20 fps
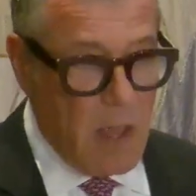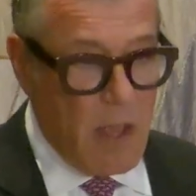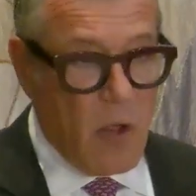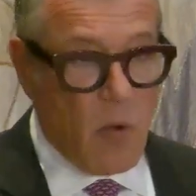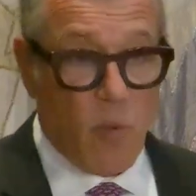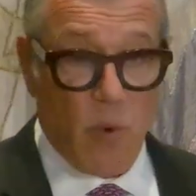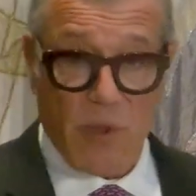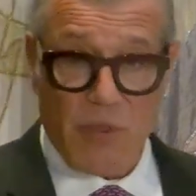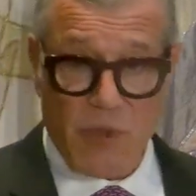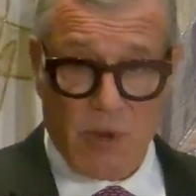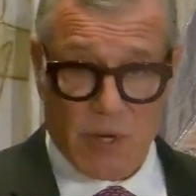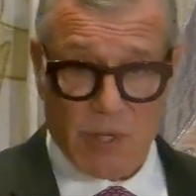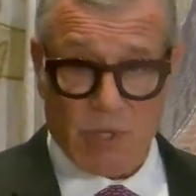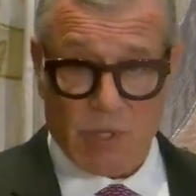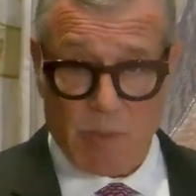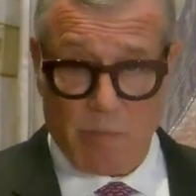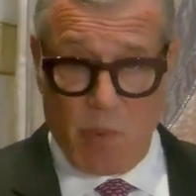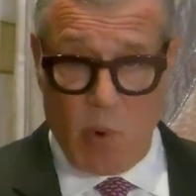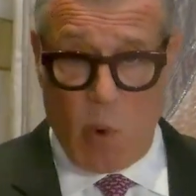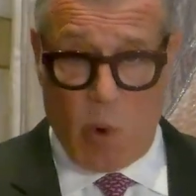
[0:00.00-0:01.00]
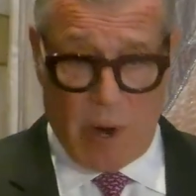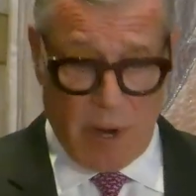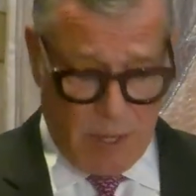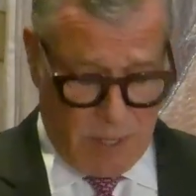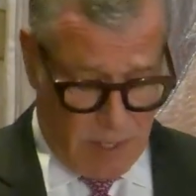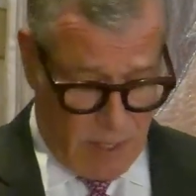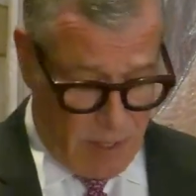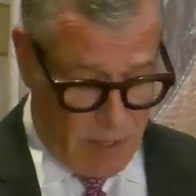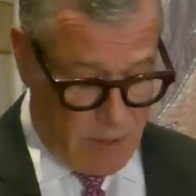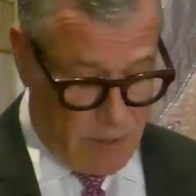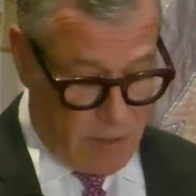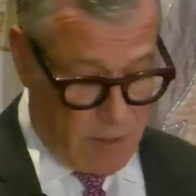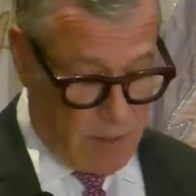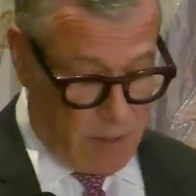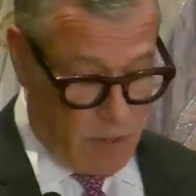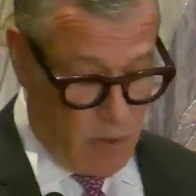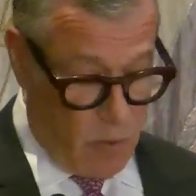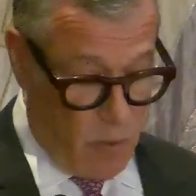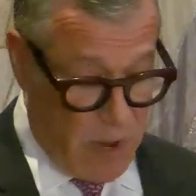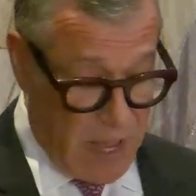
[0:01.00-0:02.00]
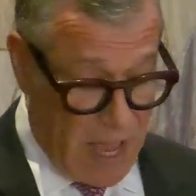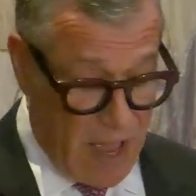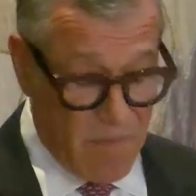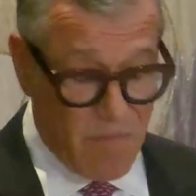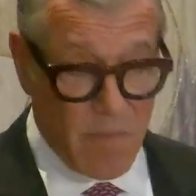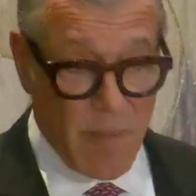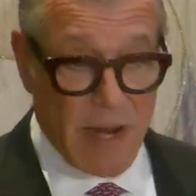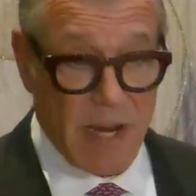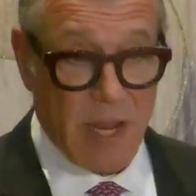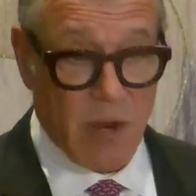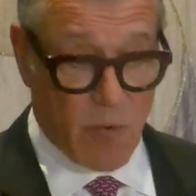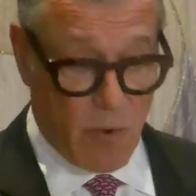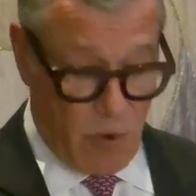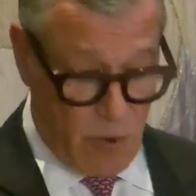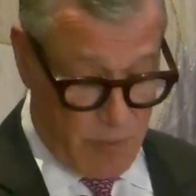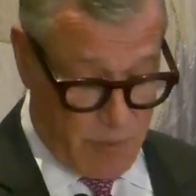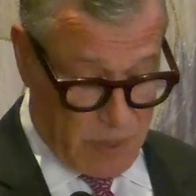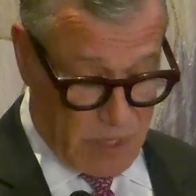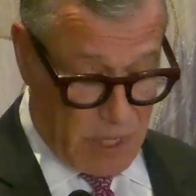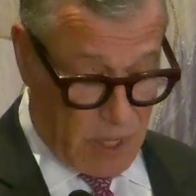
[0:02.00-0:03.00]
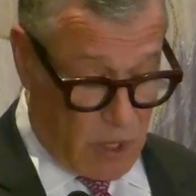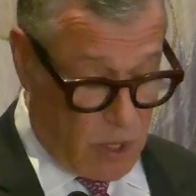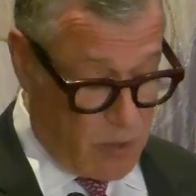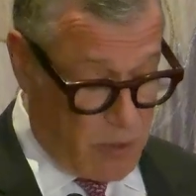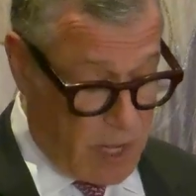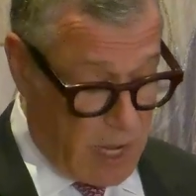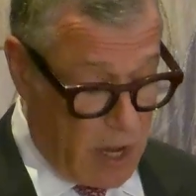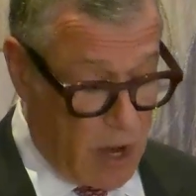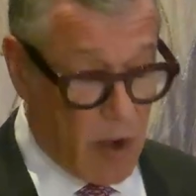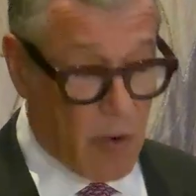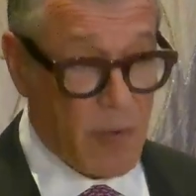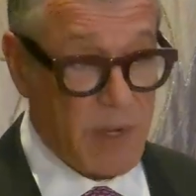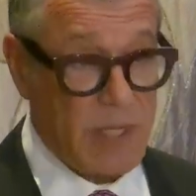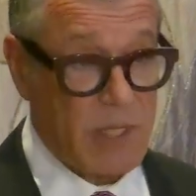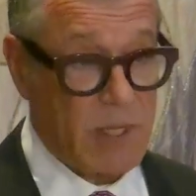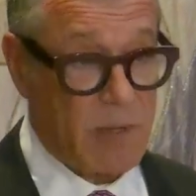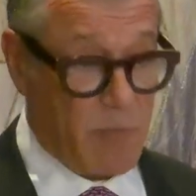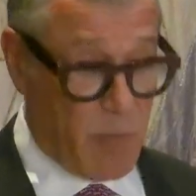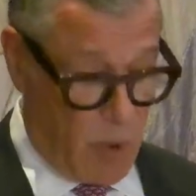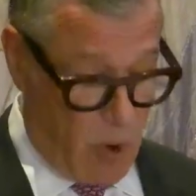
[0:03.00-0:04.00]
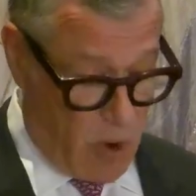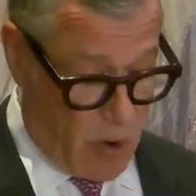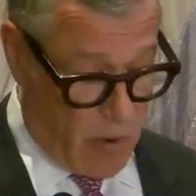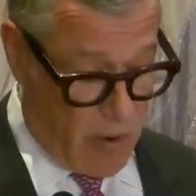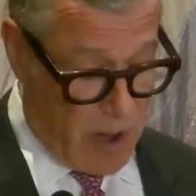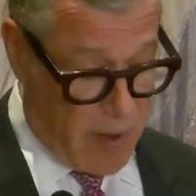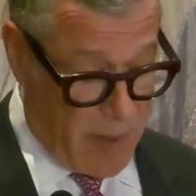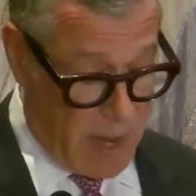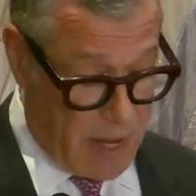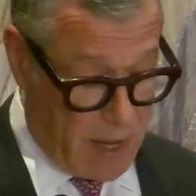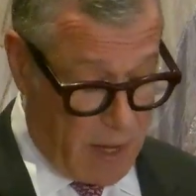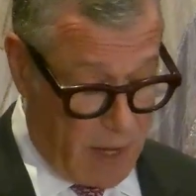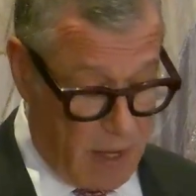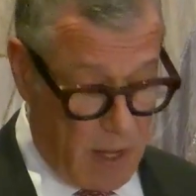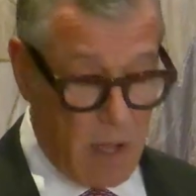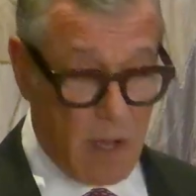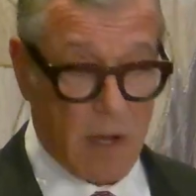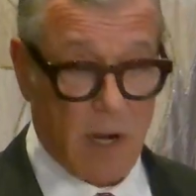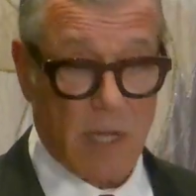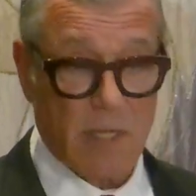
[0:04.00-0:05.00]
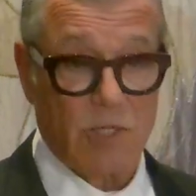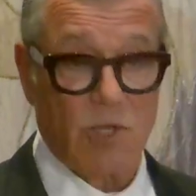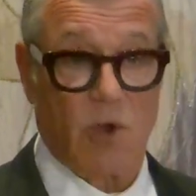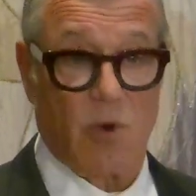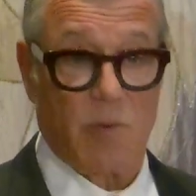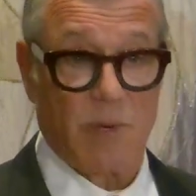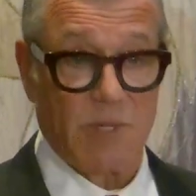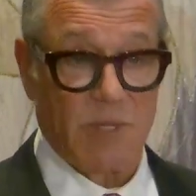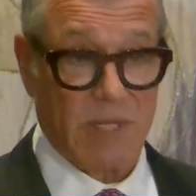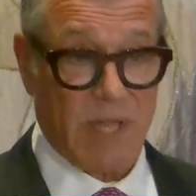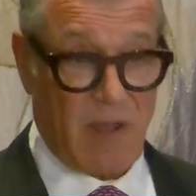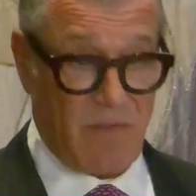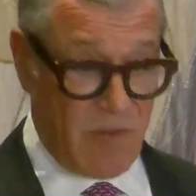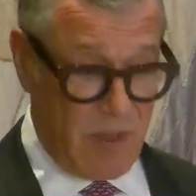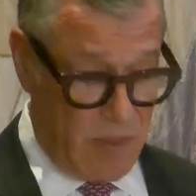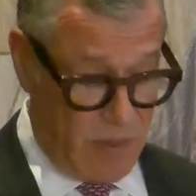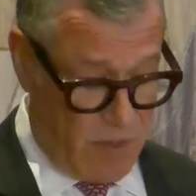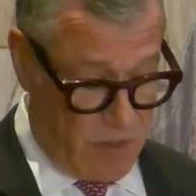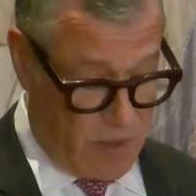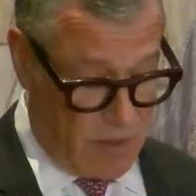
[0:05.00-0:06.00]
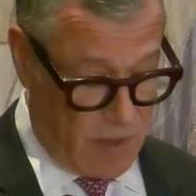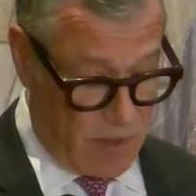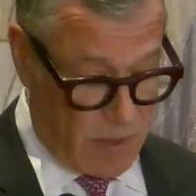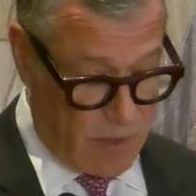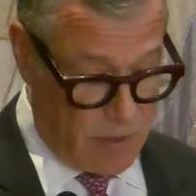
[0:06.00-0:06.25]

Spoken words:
With your support, we have many groups, including our recent programming on October 7th,